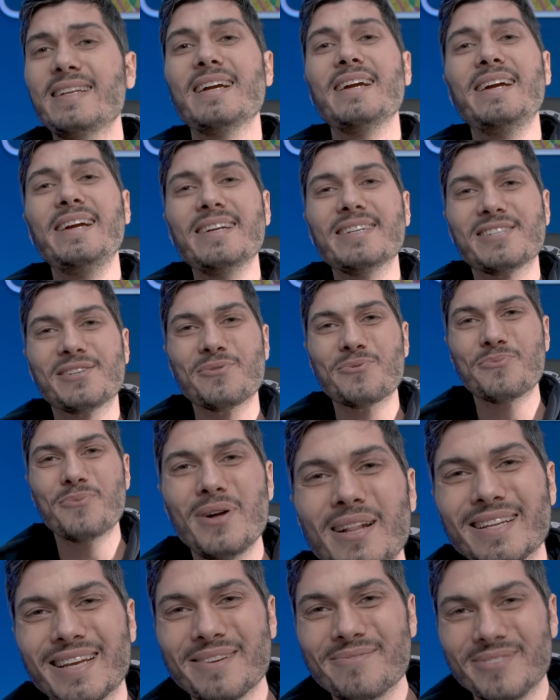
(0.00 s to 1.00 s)
there here, so
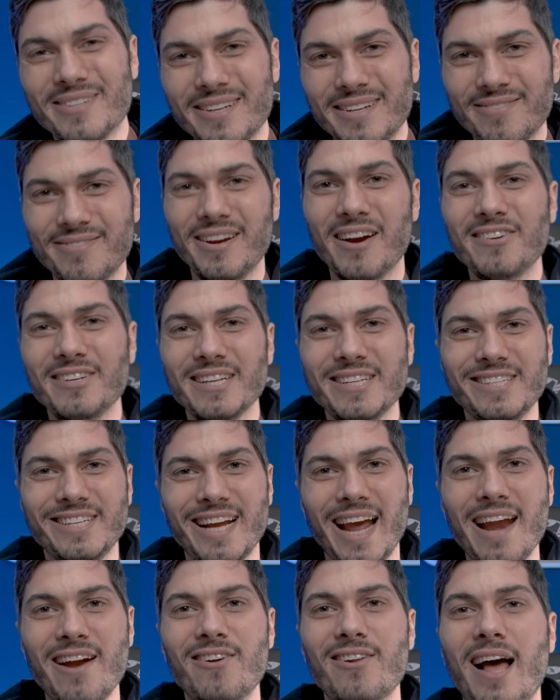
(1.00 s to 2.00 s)
welcome to the V R Tech
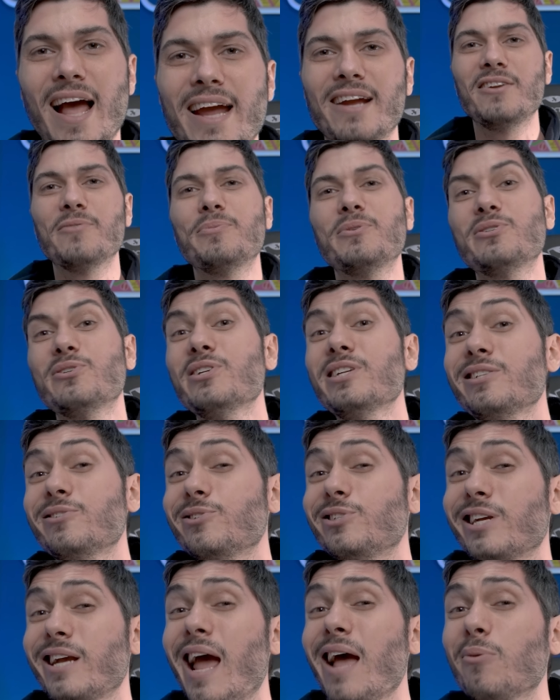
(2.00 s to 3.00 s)
Channel. I had the opportunity
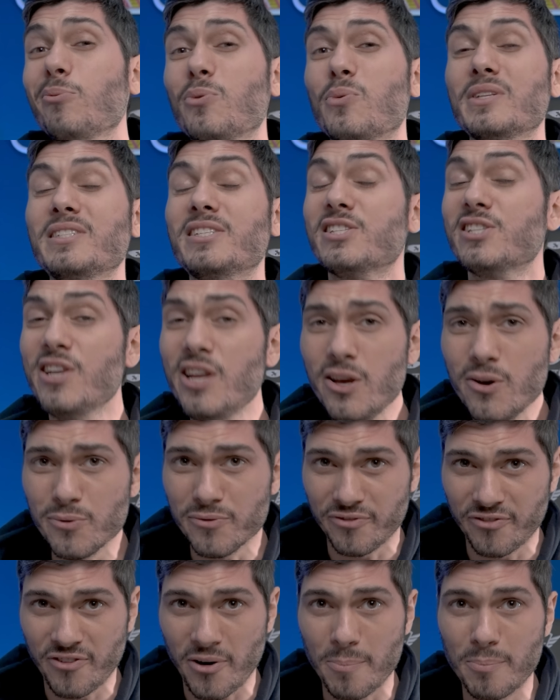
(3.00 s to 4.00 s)
to check out what's new
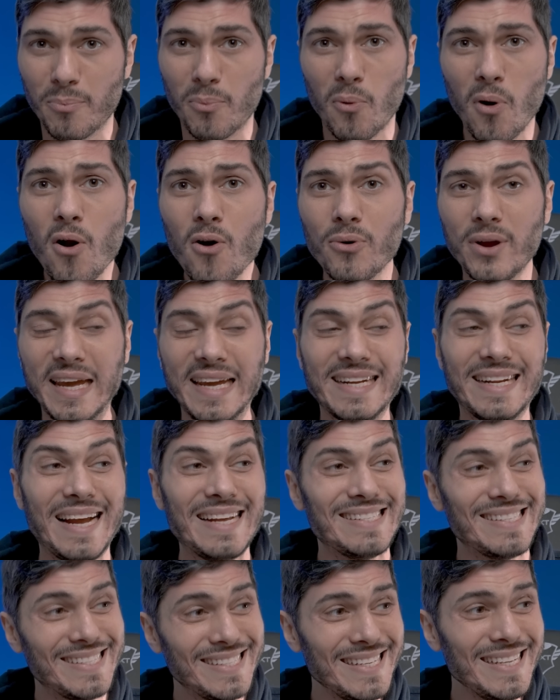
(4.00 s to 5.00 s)
from Rokid
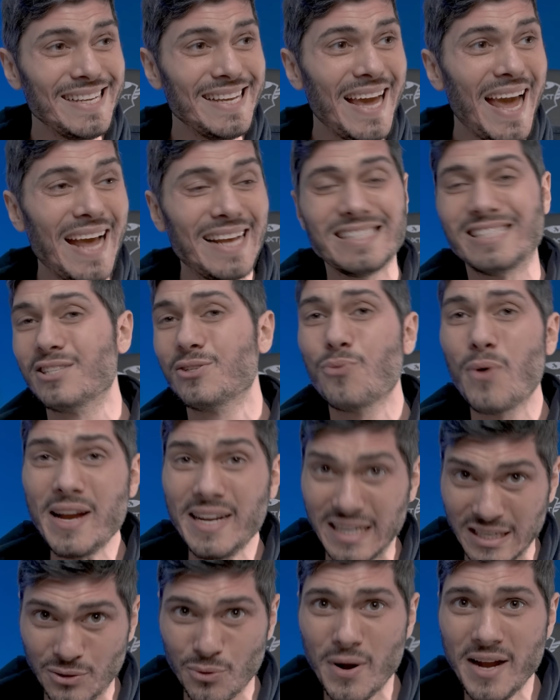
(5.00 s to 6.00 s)
at C E S
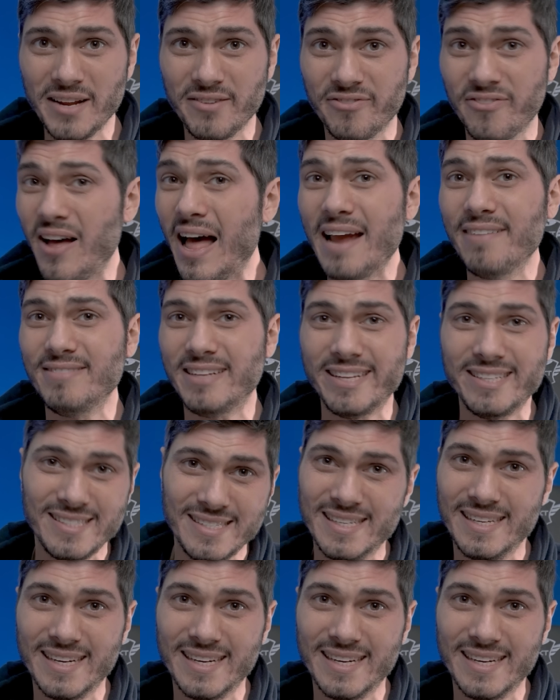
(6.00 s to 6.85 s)
twenty twenty-five this